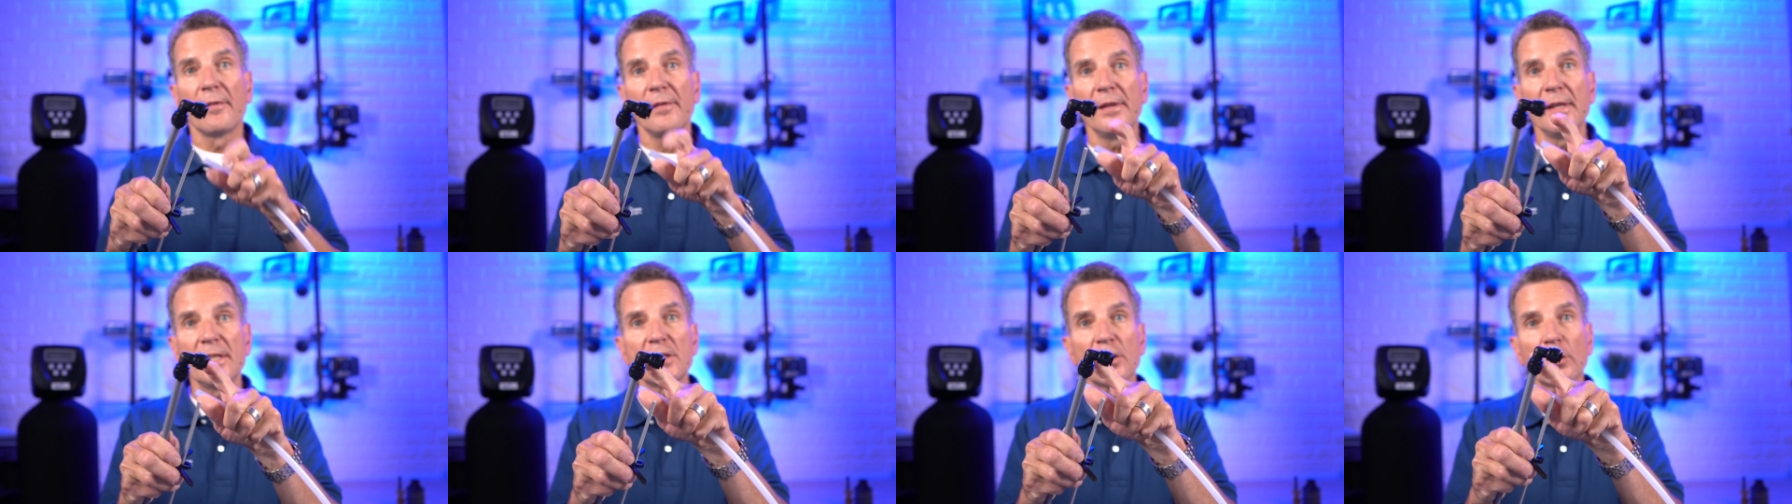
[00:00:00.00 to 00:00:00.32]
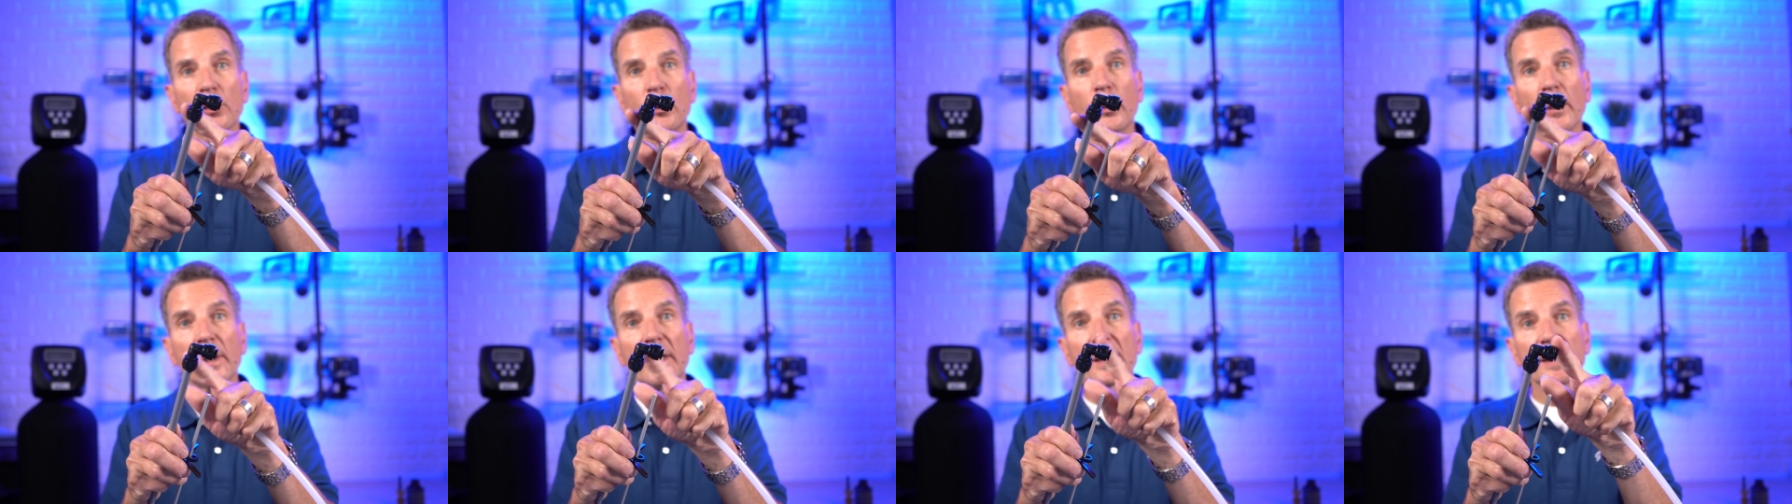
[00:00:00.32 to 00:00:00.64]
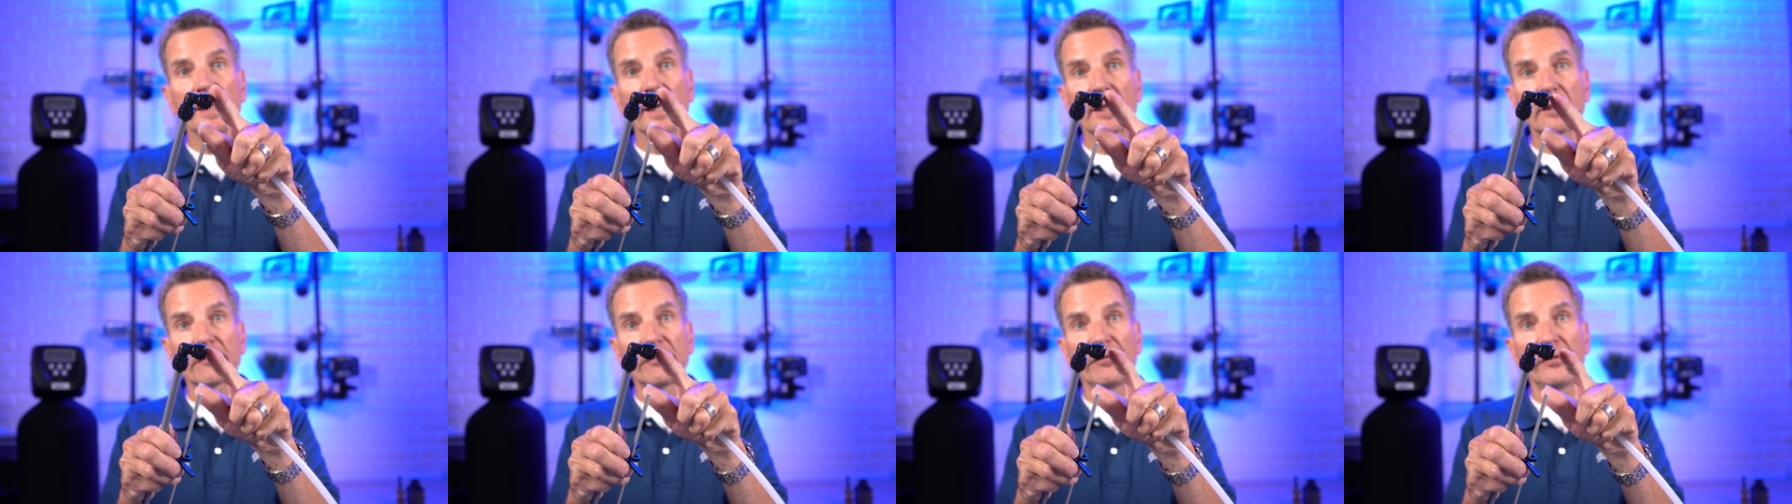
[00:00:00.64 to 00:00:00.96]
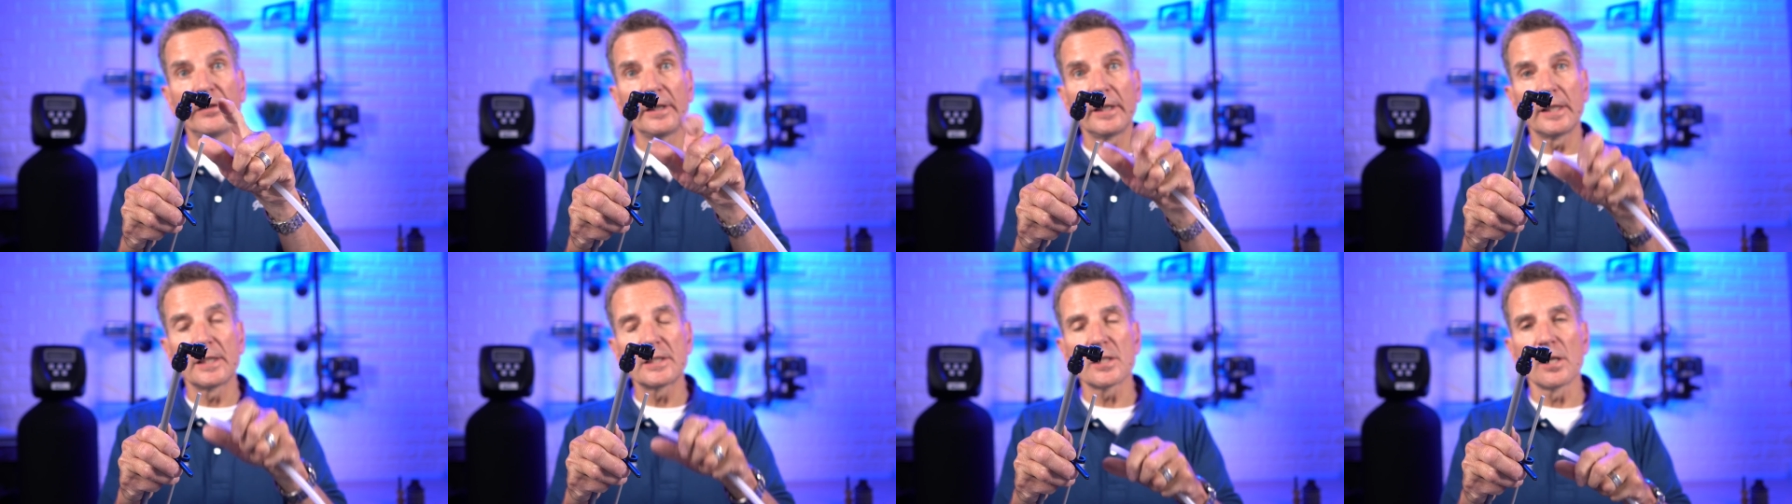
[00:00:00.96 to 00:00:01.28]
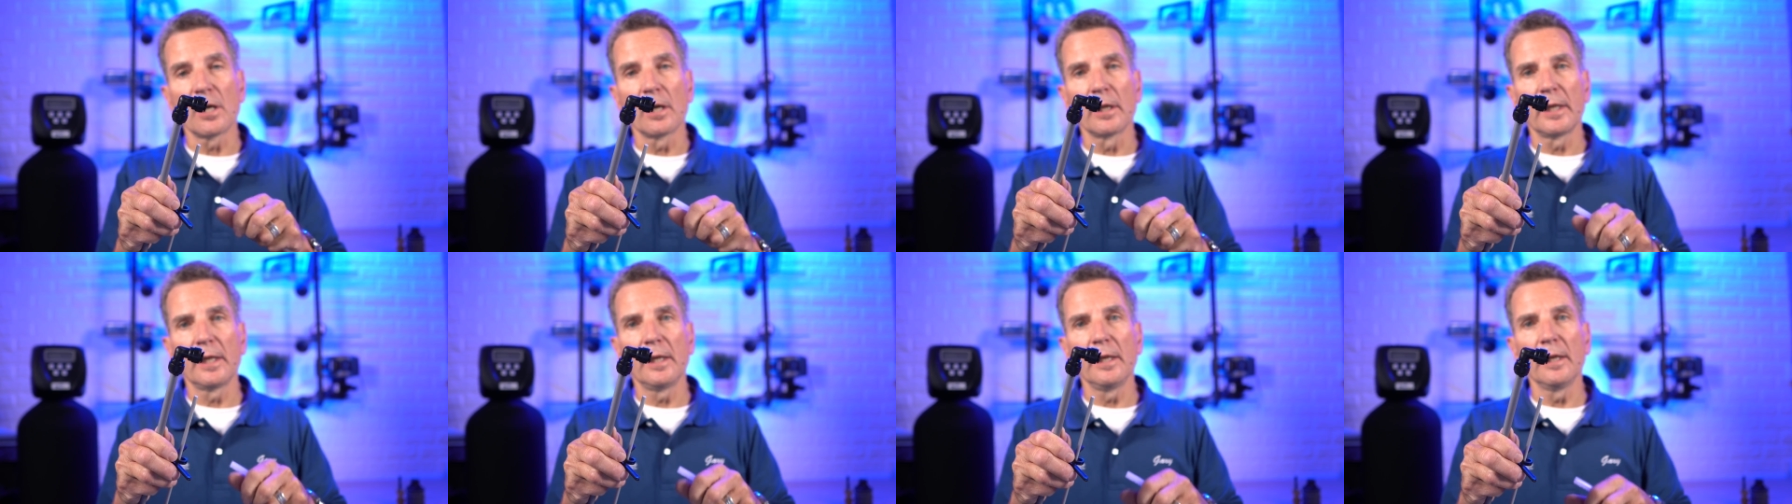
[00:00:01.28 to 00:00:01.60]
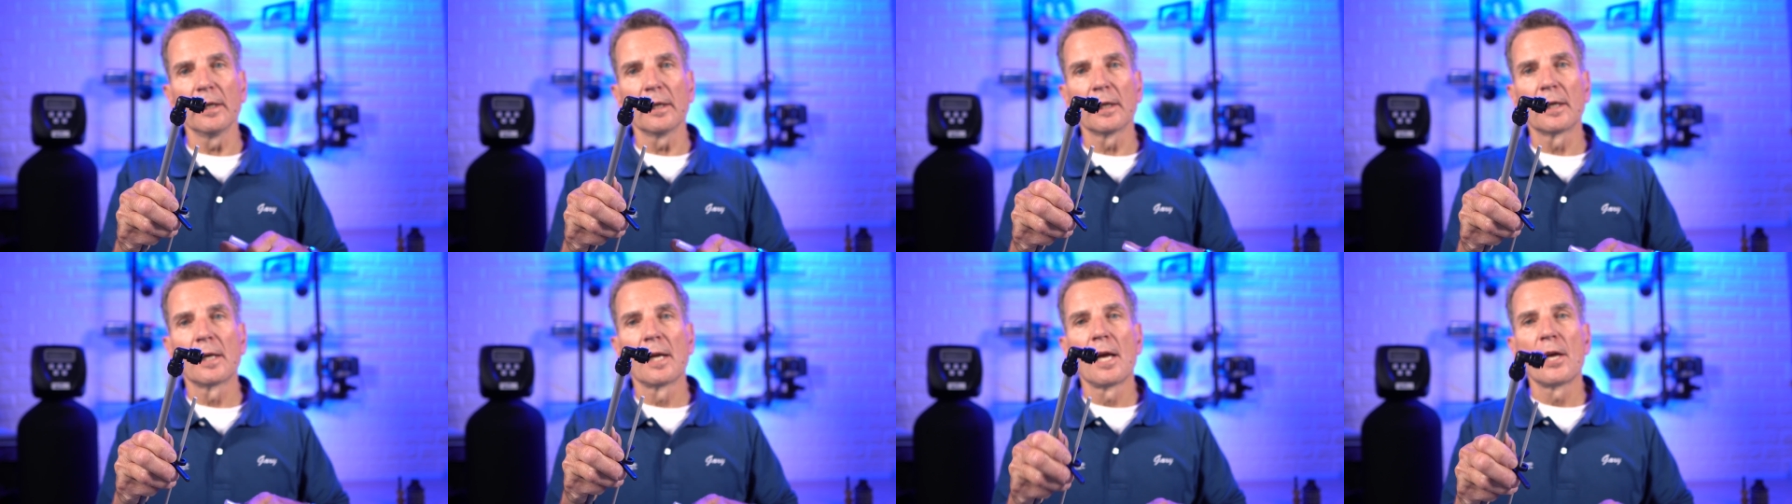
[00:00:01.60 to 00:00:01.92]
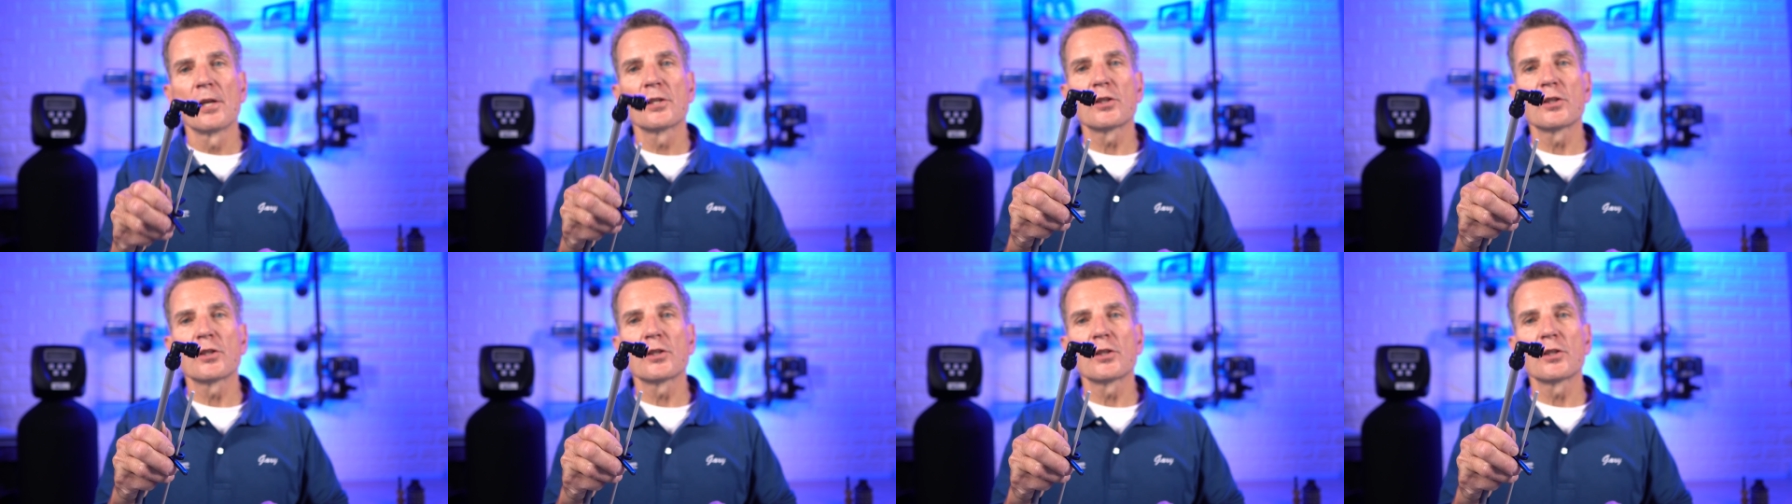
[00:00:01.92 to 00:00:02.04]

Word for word: These are quick connect fittings on here.